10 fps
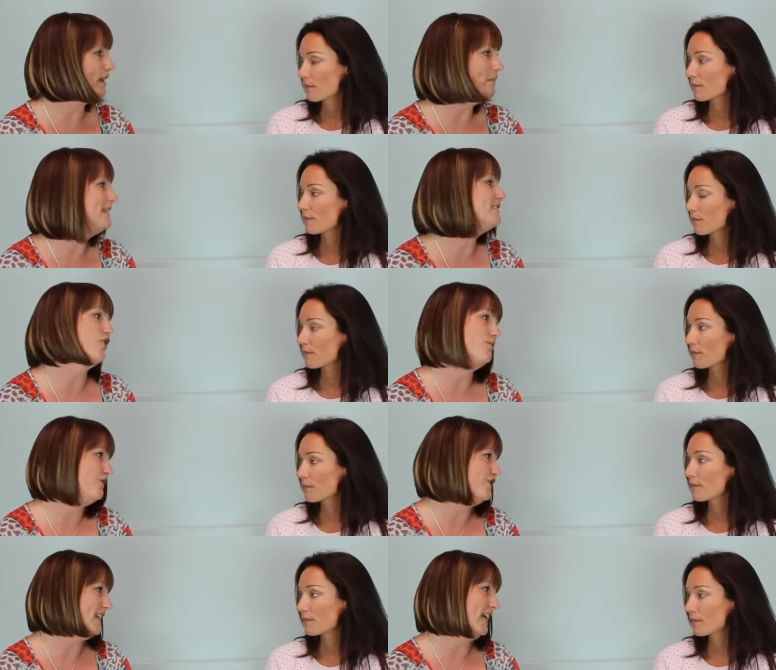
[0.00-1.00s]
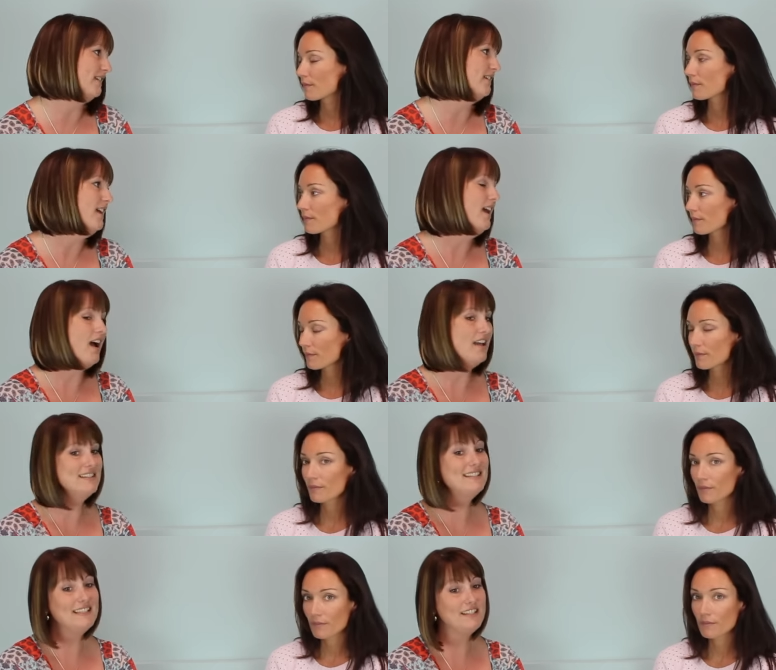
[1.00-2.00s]
Speaker 1: like a bedtime routine mm -hmm. and
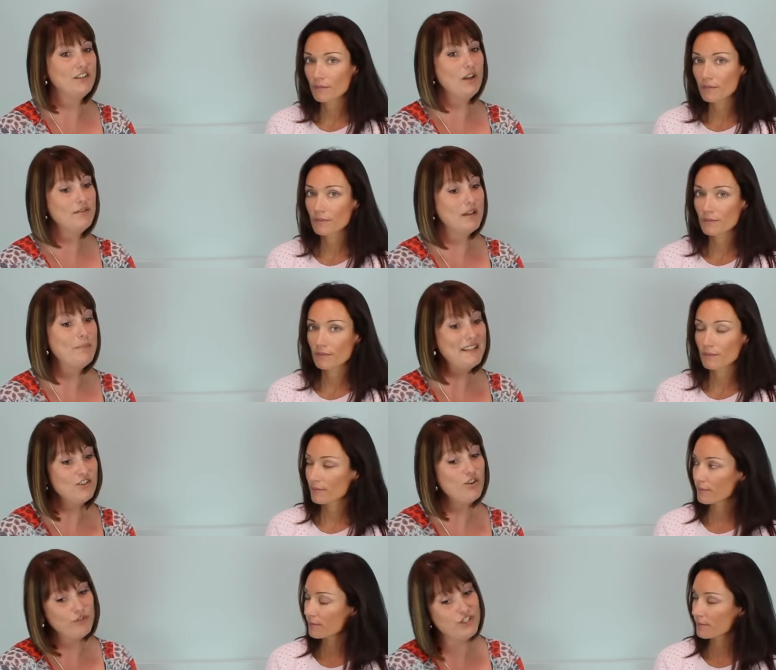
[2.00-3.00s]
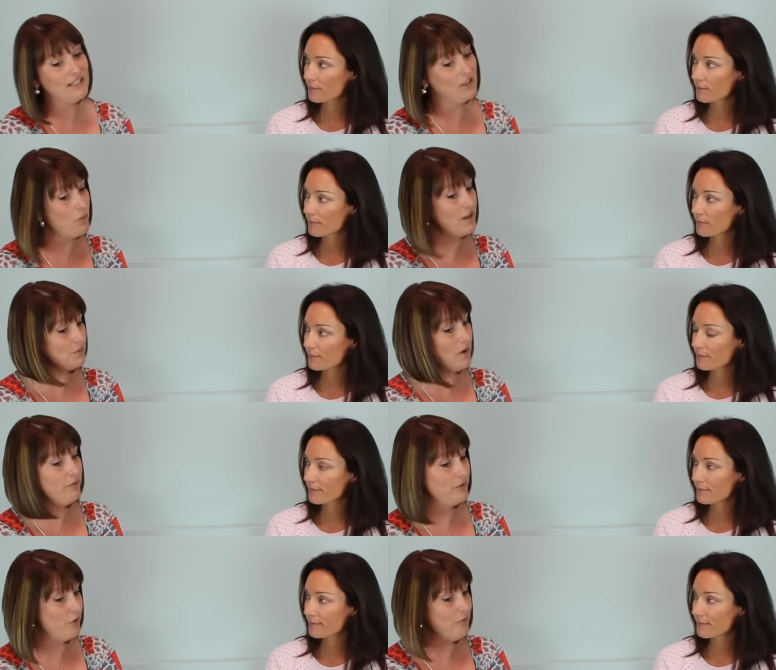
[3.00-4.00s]
setting a, a, bedtime routine that works well
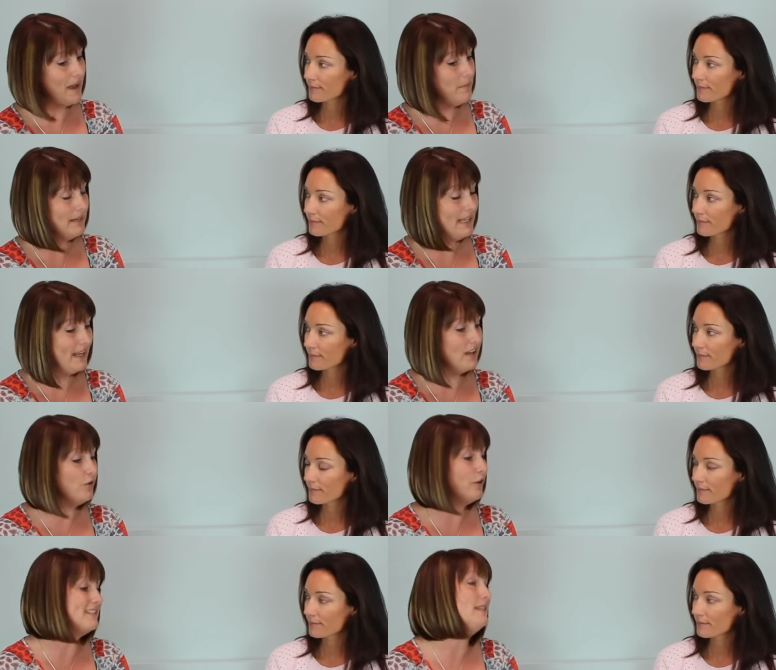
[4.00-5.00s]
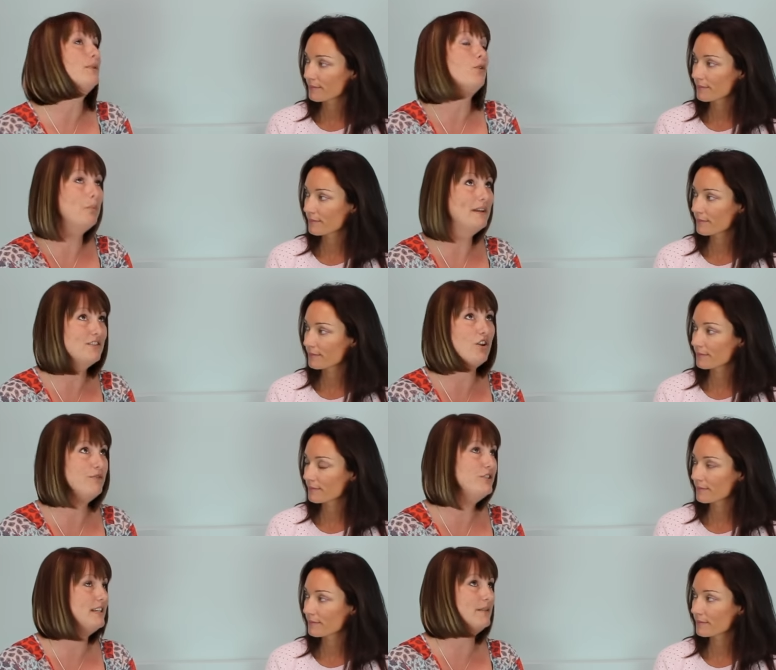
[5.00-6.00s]
for your family, a lot of a typical bedtime
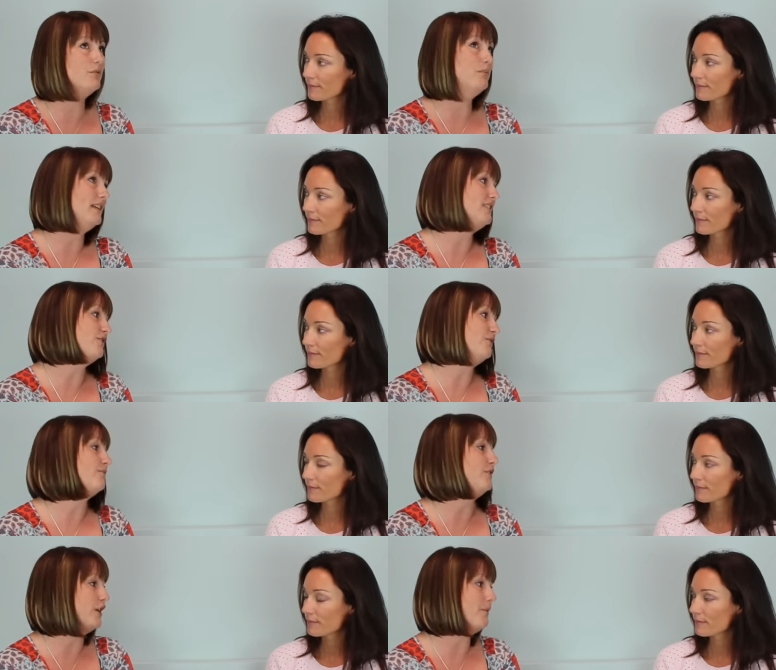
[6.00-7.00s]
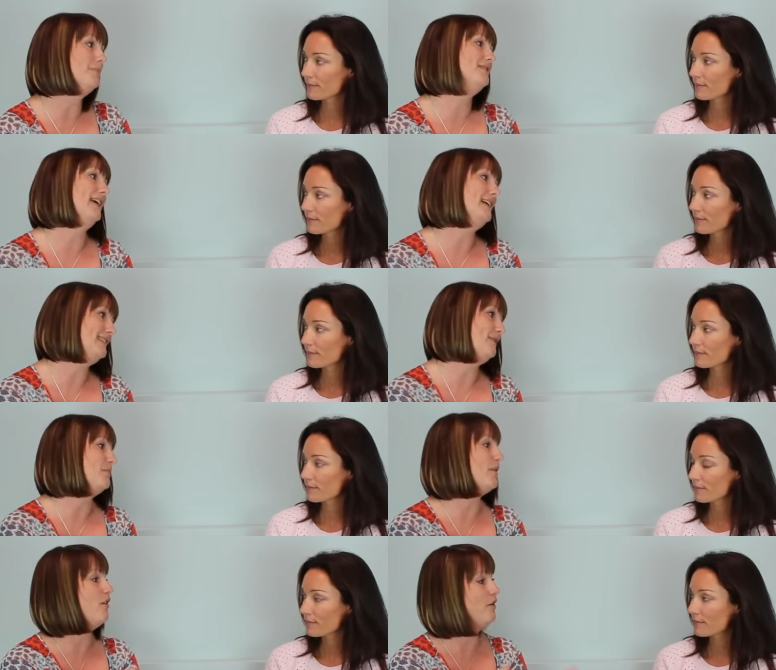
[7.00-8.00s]
routine would be sort of, you know, upstairs in the
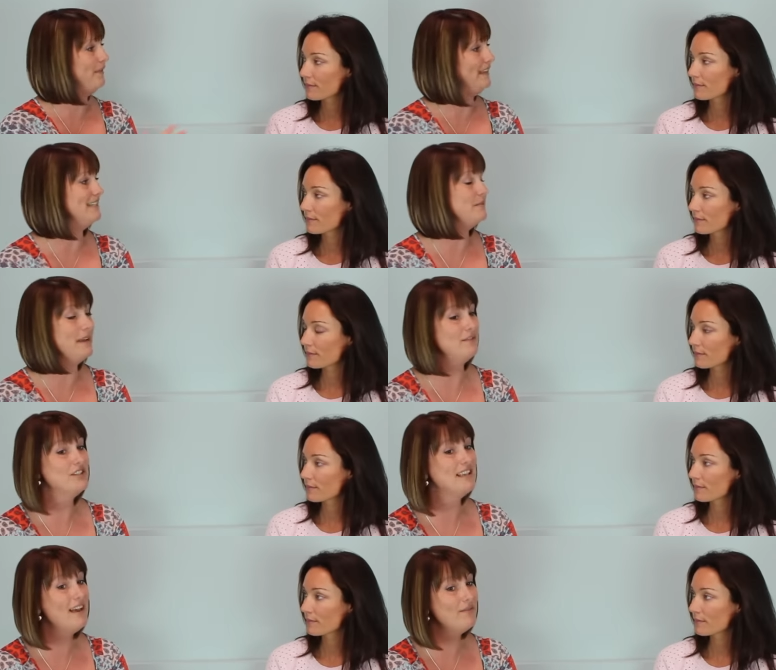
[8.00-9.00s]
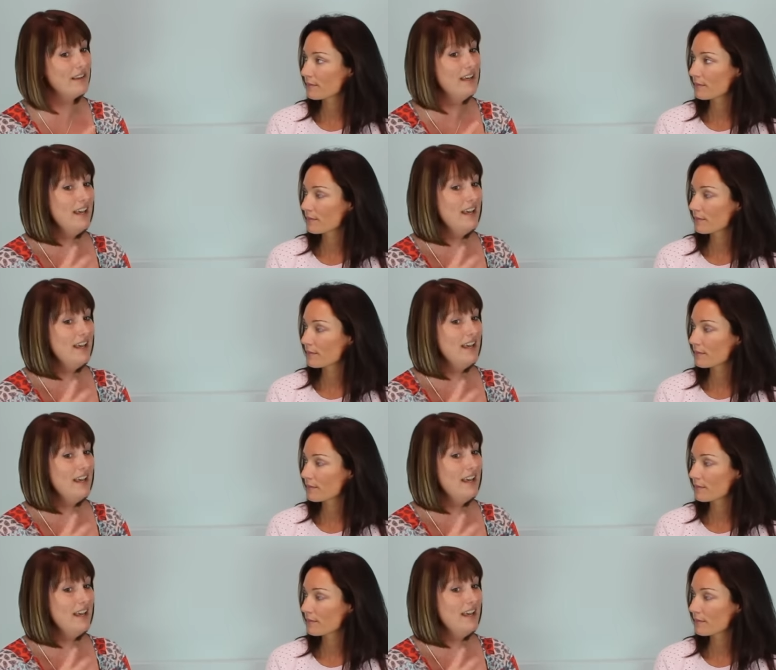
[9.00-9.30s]
bath and then to bed. Just having